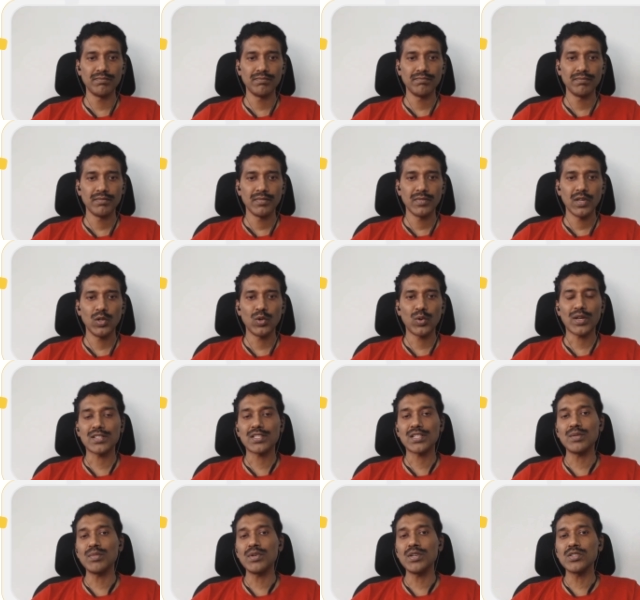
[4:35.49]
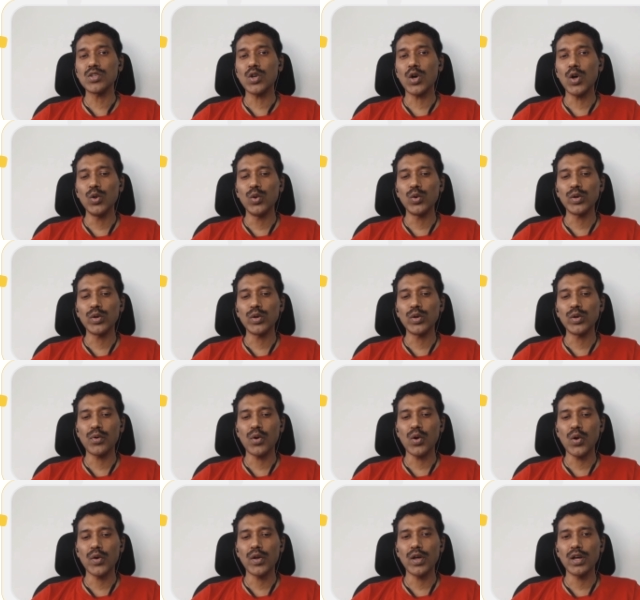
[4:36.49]
You know, customers are looking
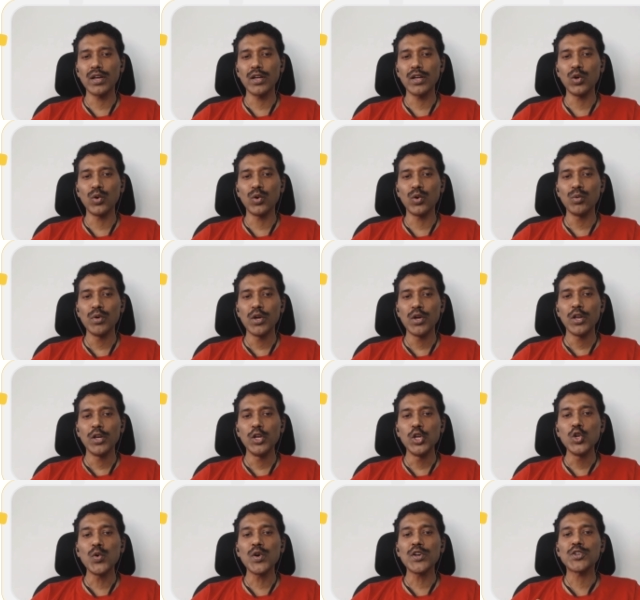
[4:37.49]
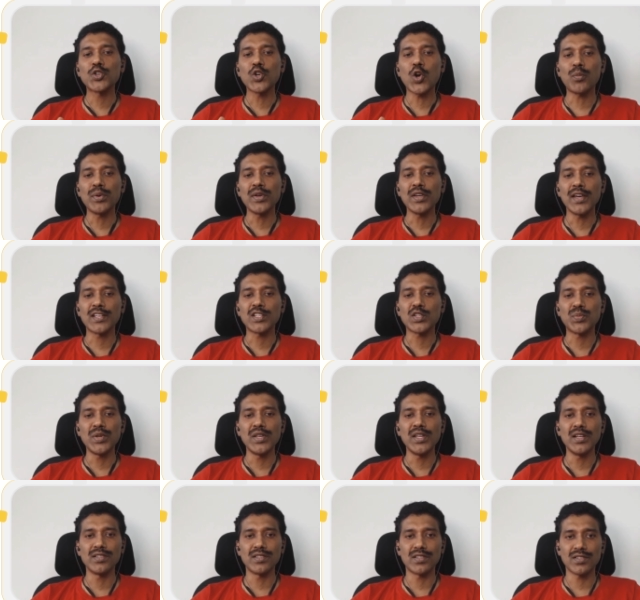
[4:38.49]
for you know newer shopping
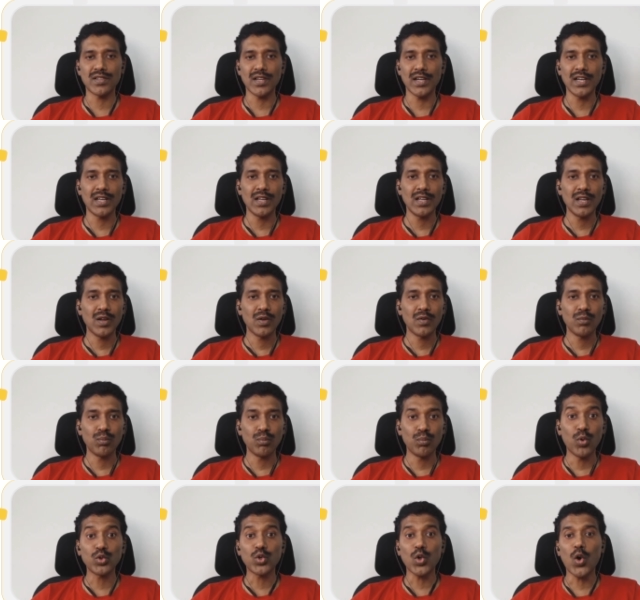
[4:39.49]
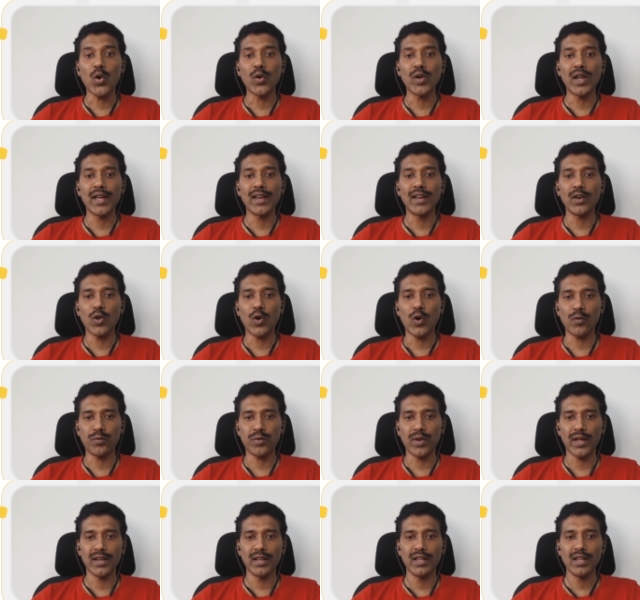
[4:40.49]
experiences, right? Both online and
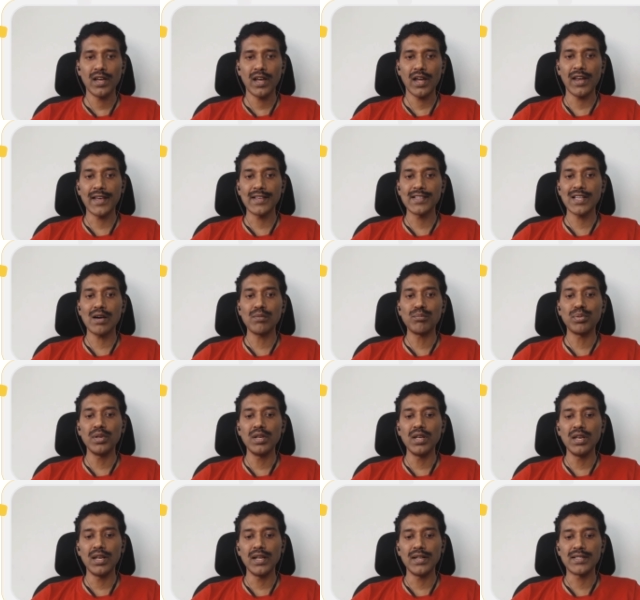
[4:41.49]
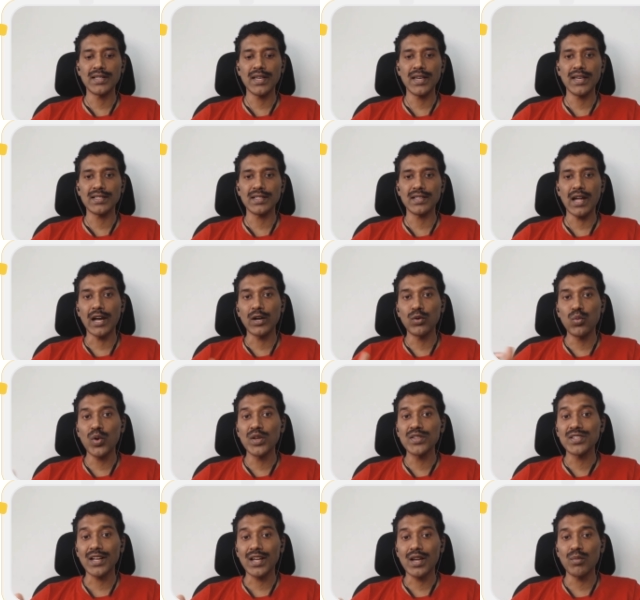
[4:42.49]
offline. An example, let's say, is an
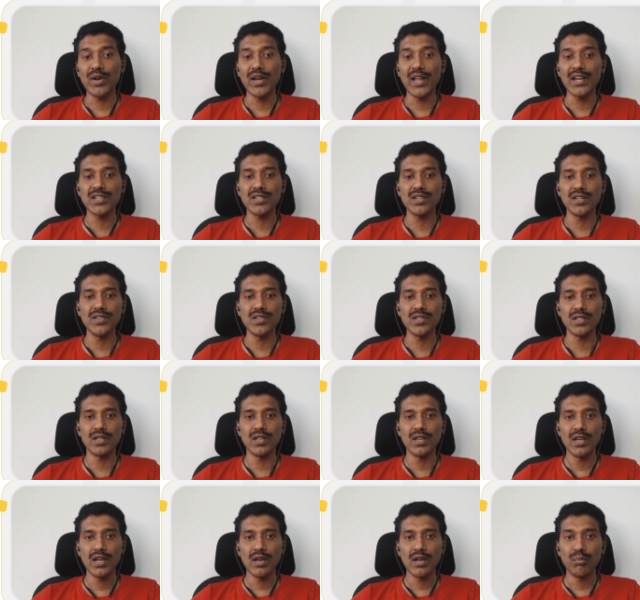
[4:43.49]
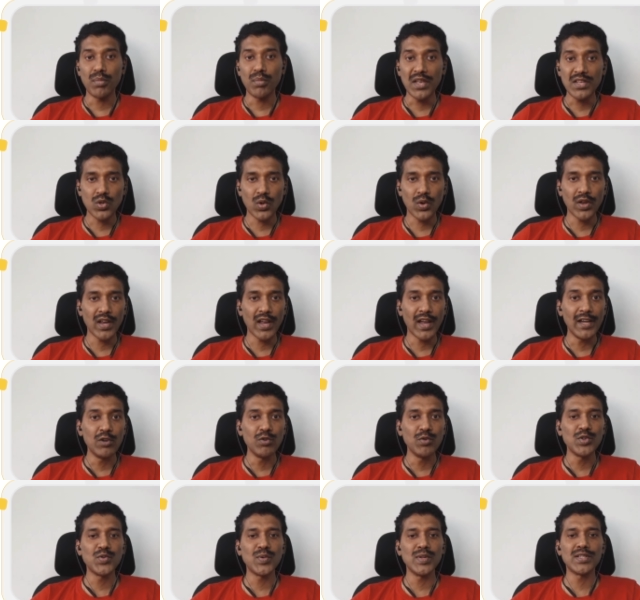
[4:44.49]
advanced recommendation engine based on an
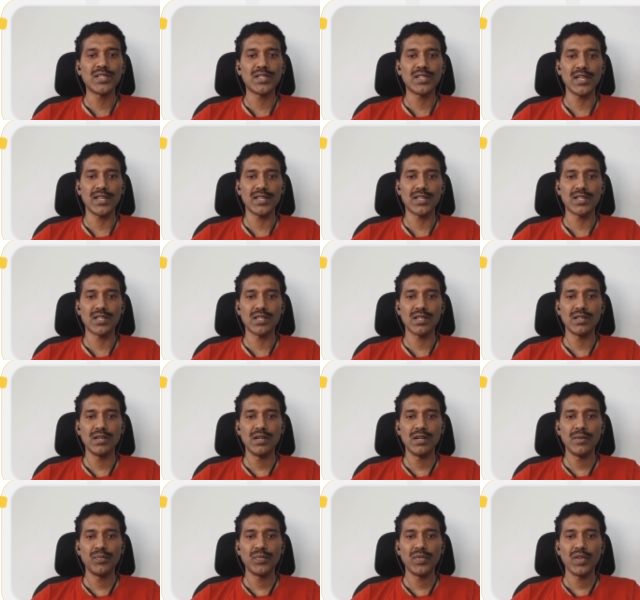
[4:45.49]
individual's taste.